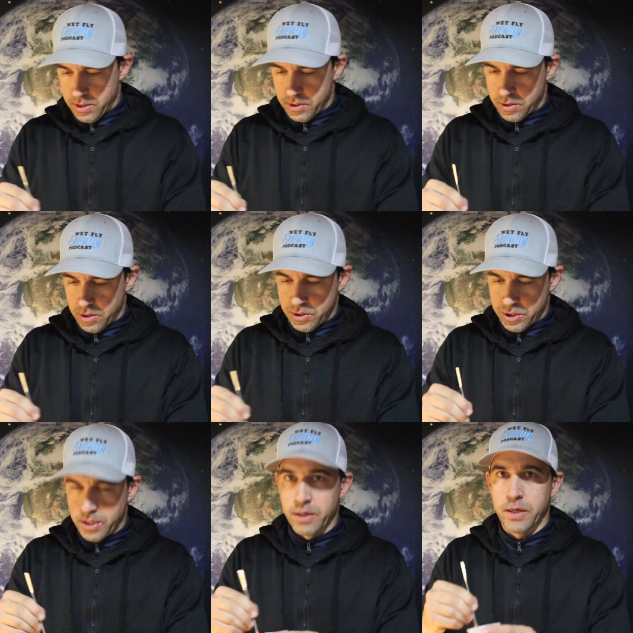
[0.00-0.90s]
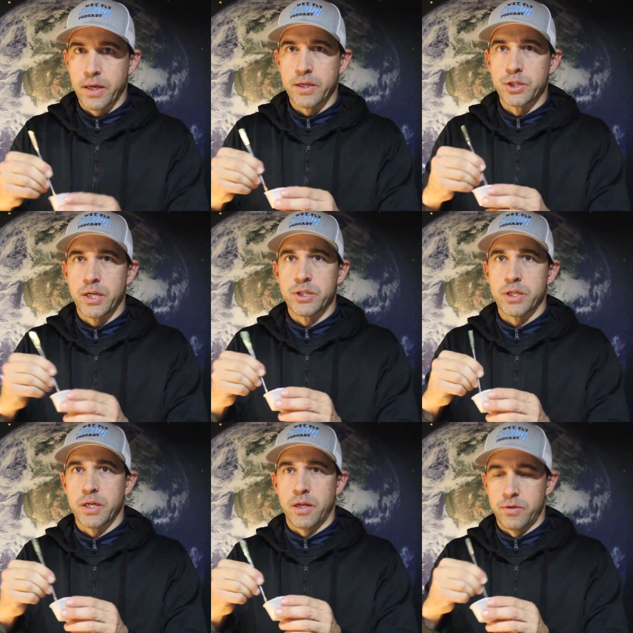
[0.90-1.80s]
It starts kind of
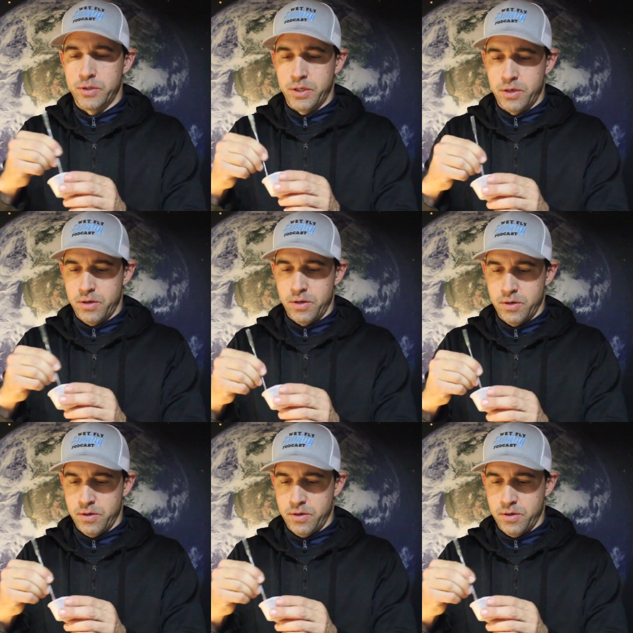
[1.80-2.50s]
changing colors here